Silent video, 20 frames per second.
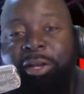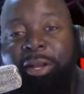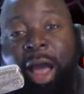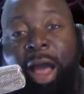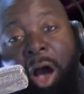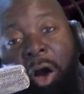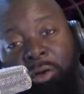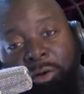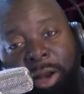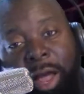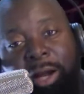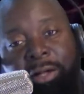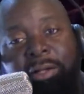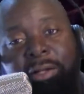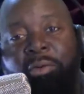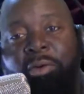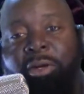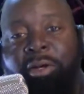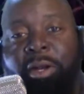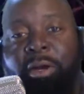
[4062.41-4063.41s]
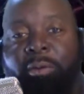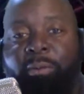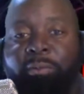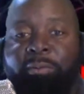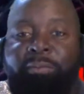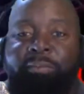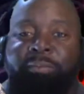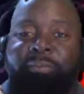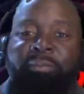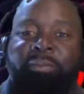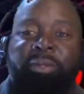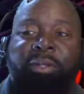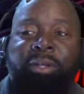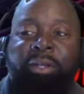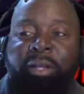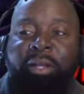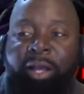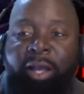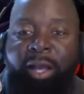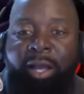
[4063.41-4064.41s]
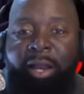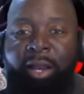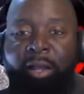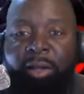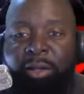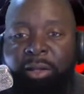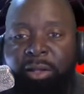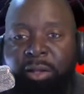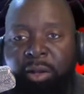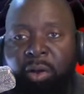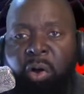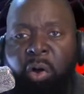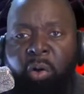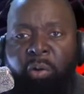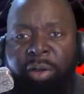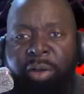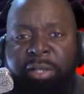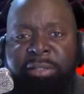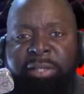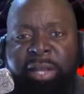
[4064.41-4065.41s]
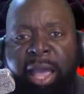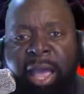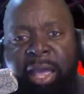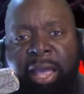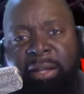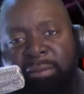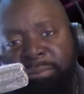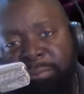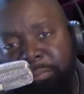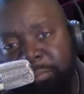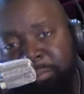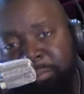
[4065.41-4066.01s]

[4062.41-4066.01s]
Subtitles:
The dog knocked on the door. Who is that?